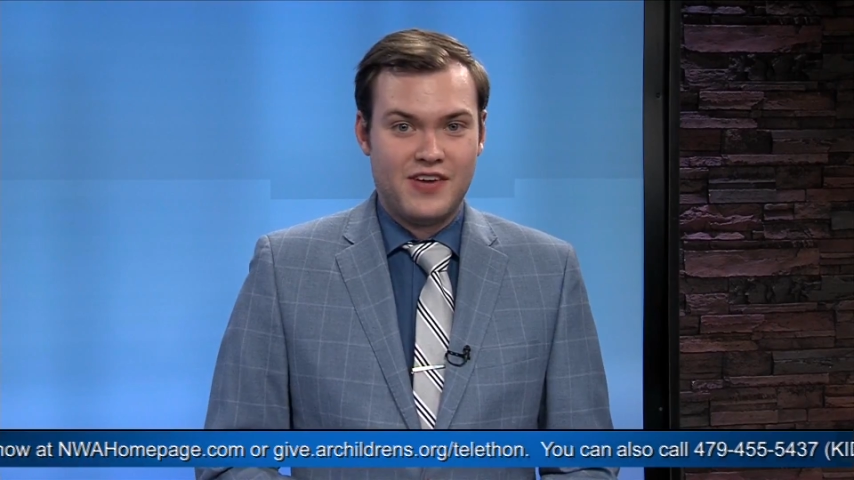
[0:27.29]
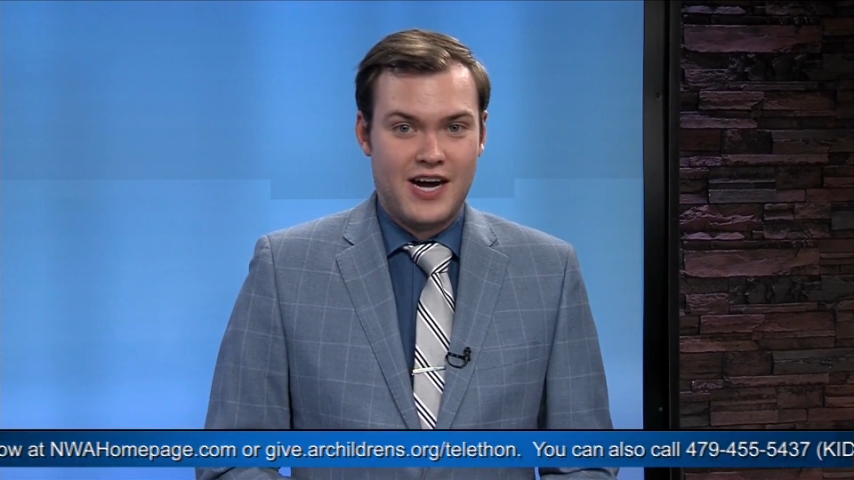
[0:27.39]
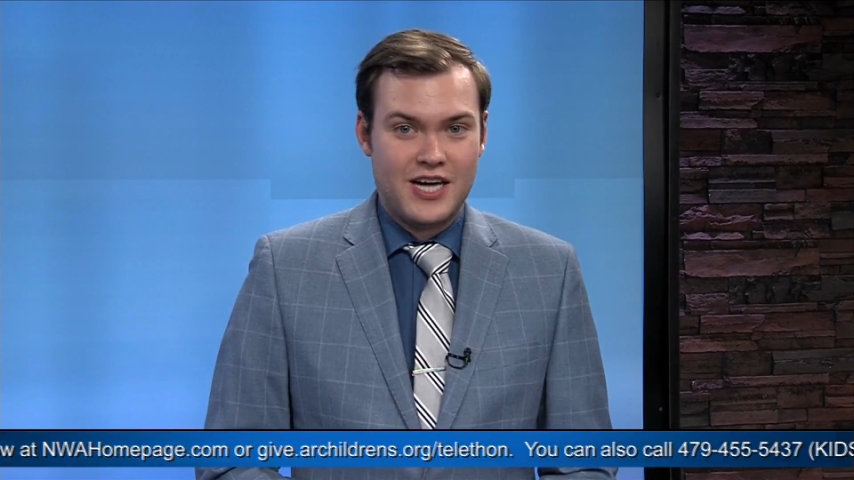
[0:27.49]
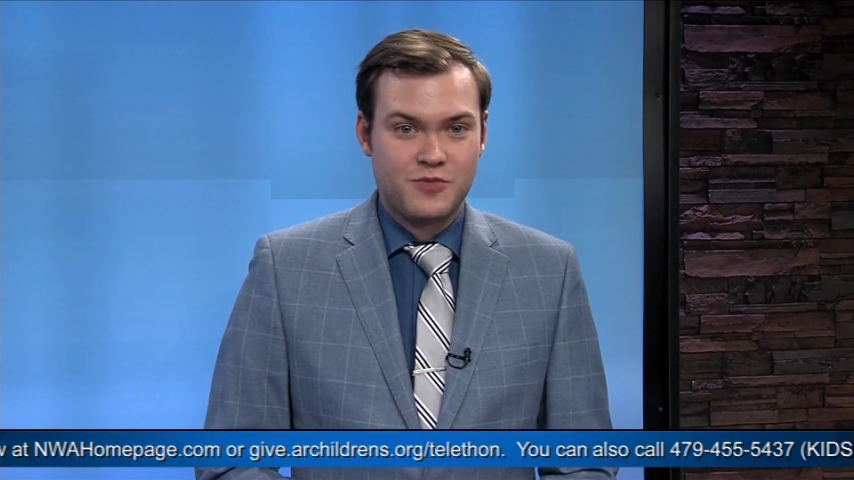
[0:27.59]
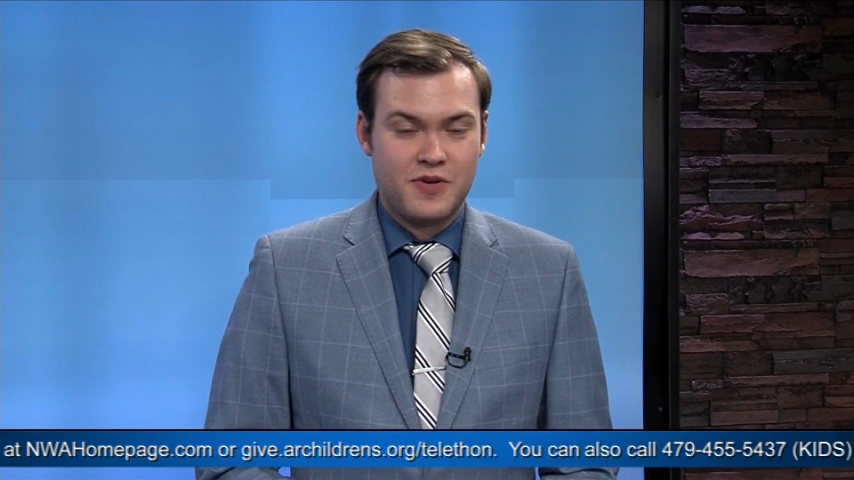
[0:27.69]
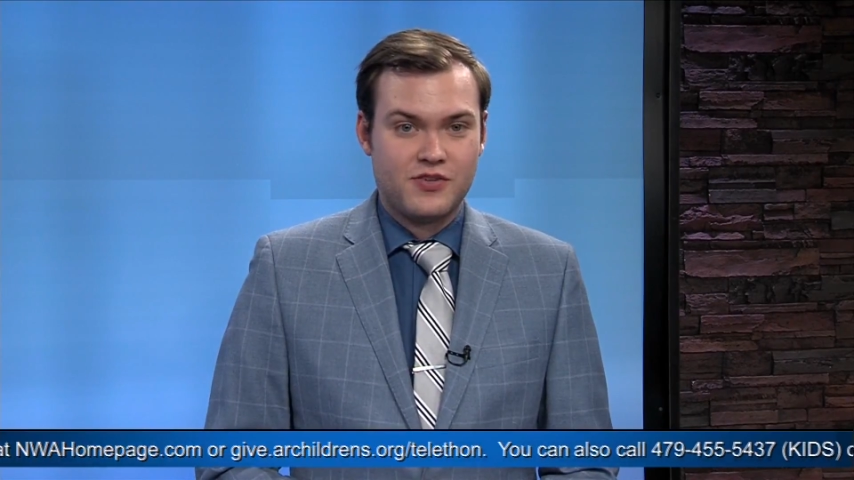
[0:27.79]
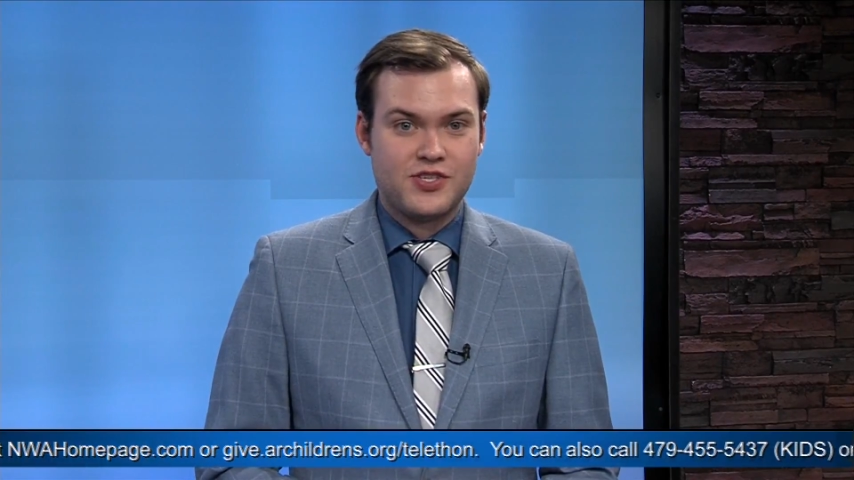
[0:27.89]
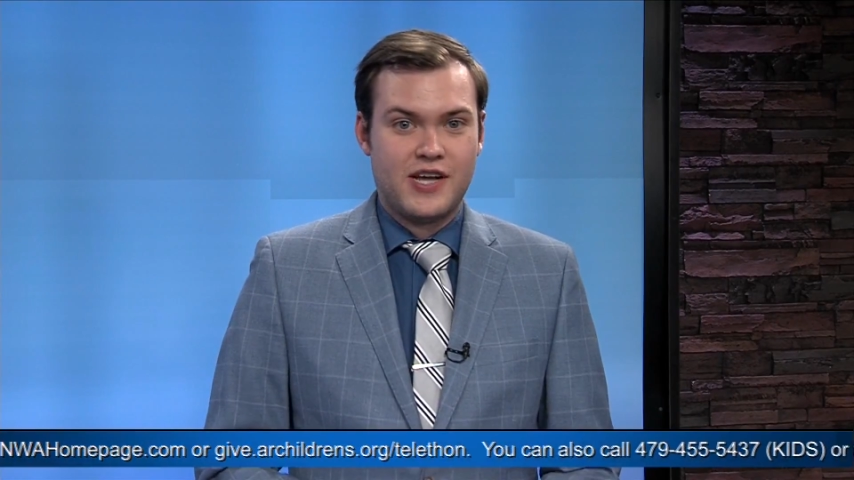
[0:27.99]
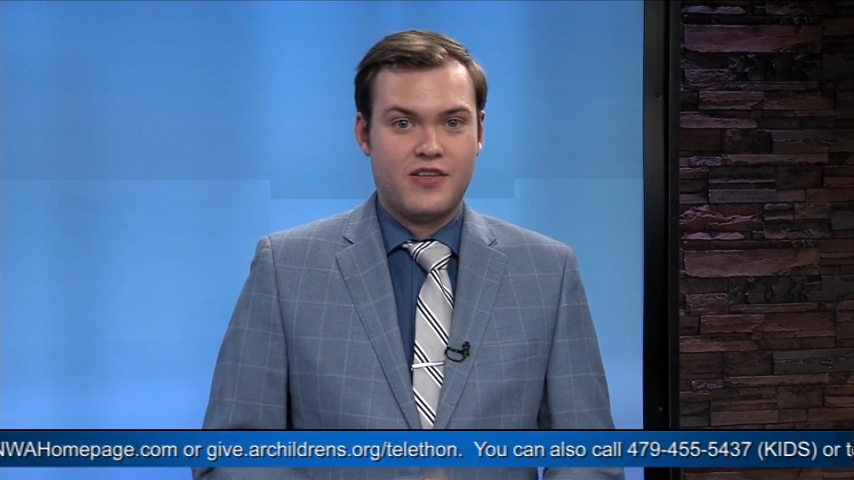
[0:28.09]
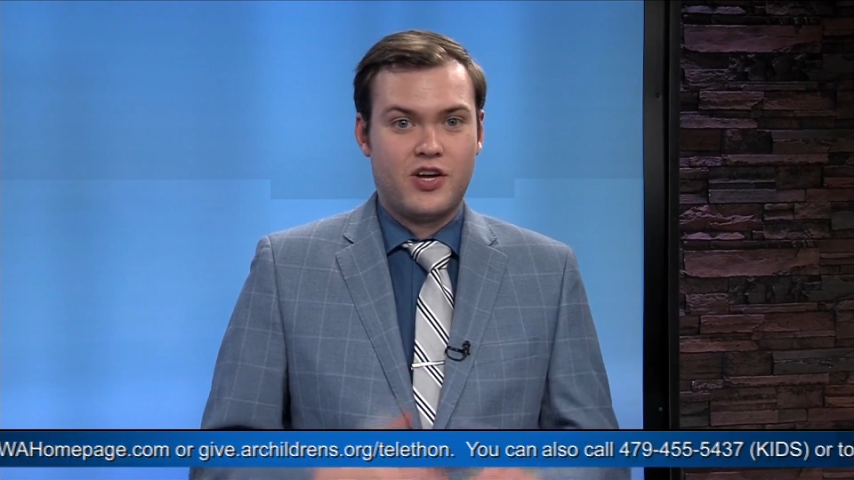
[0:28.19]
the
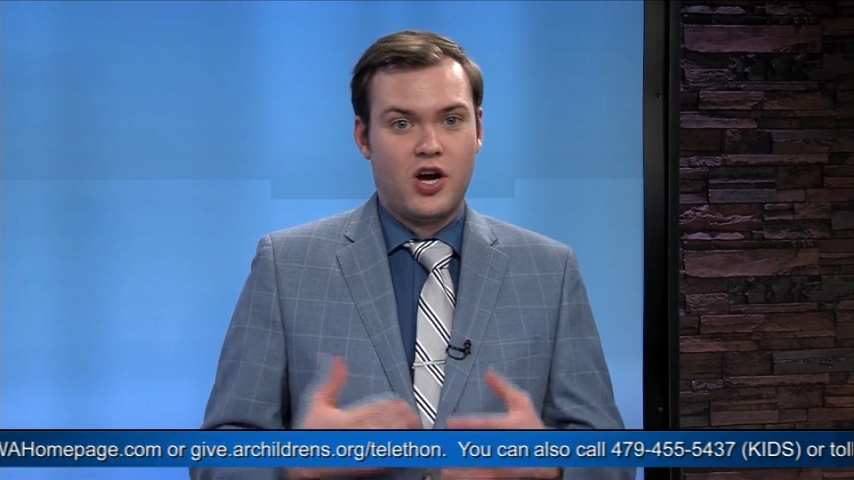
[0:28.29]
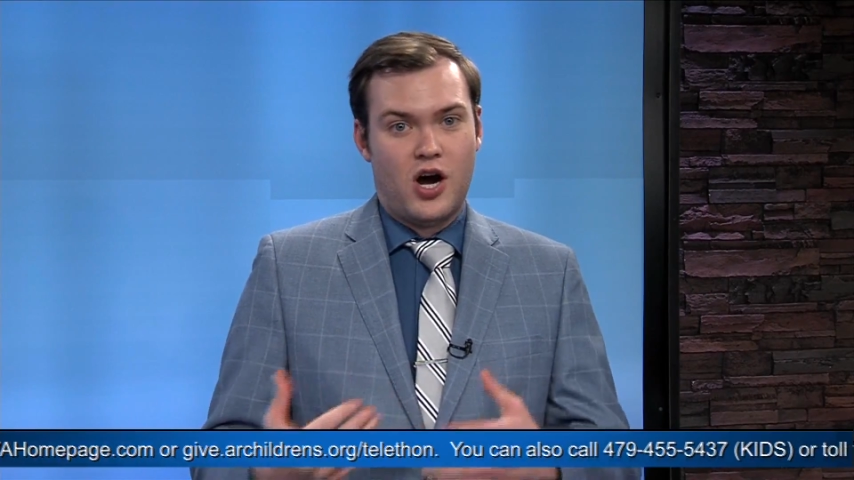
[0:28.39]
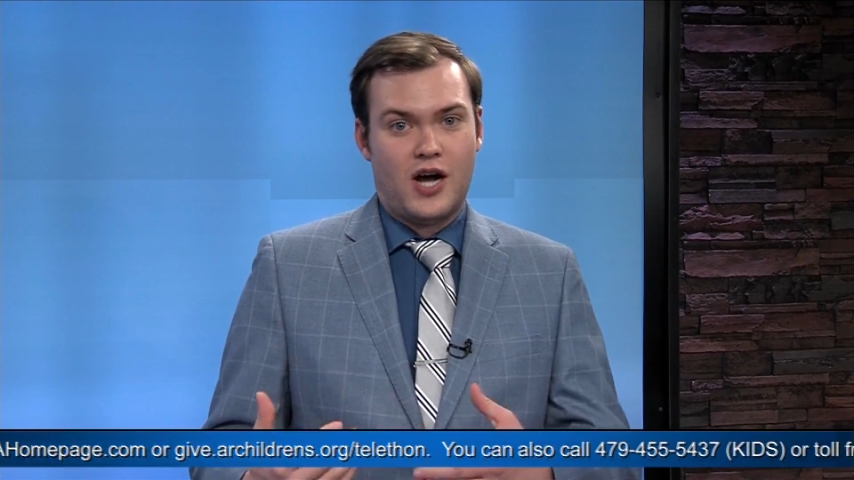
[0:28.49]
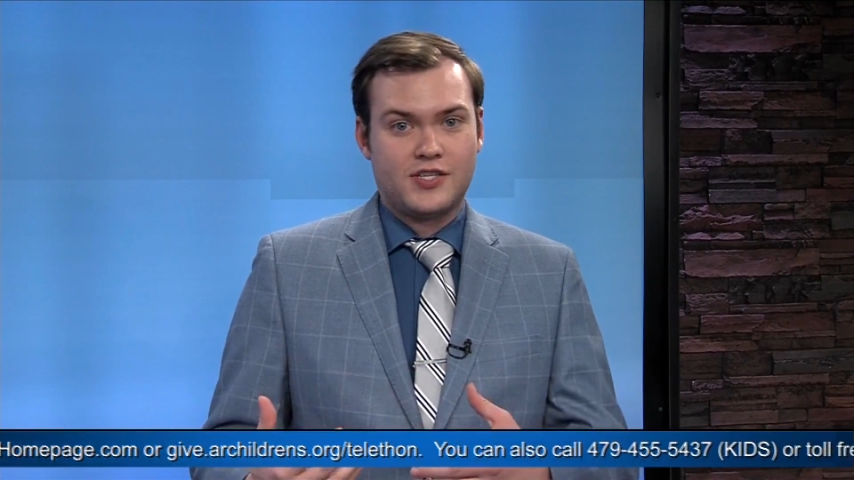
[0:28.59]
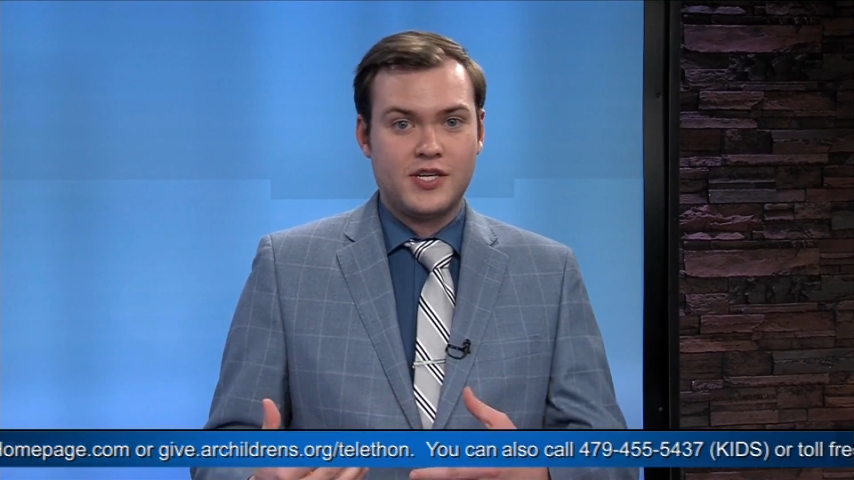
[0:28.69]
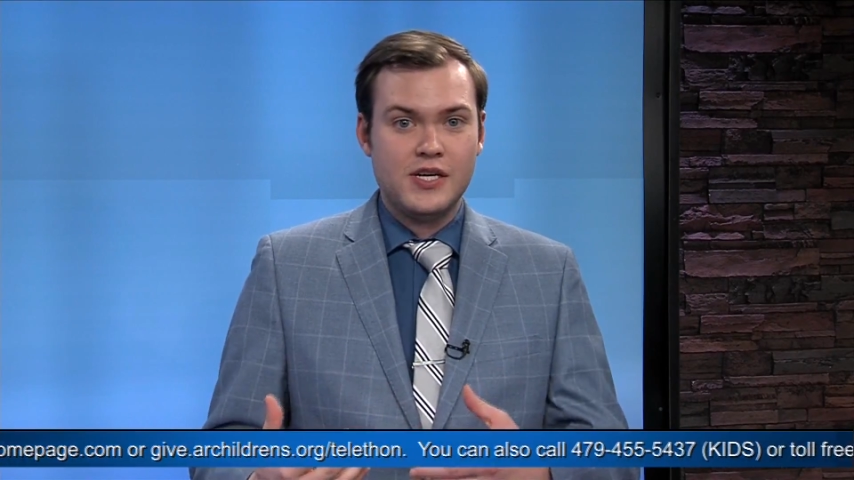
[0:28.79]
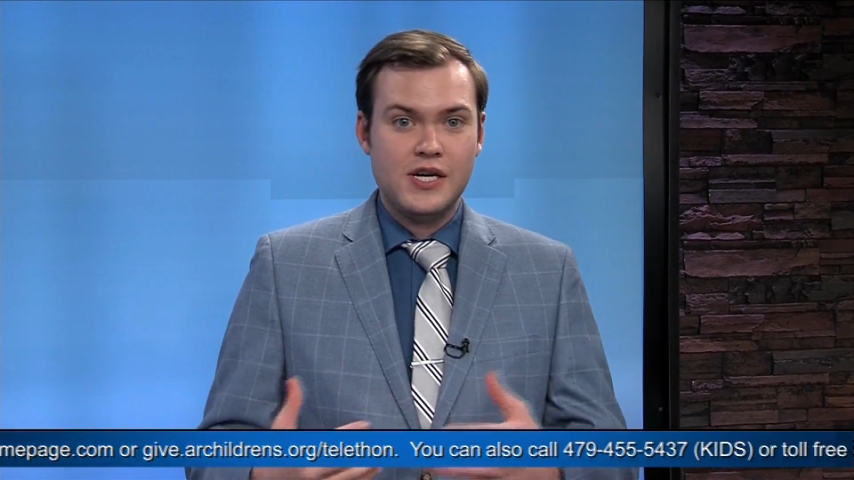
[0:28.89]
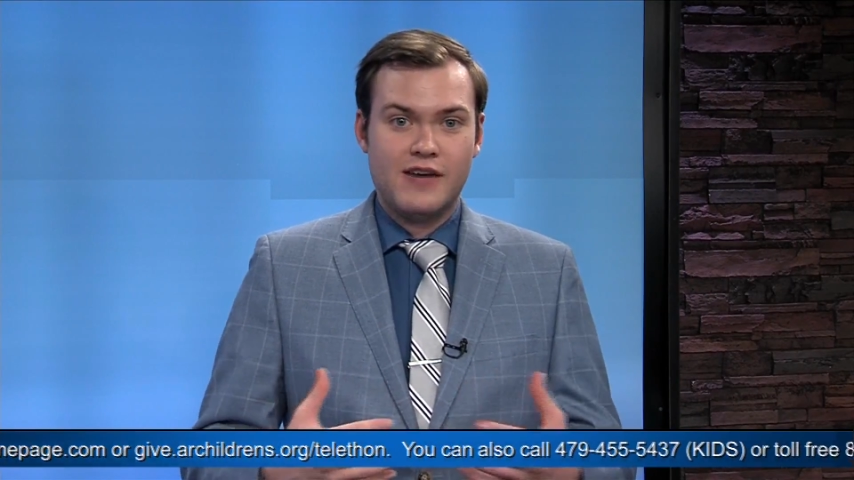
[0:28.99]
hospitals say the cost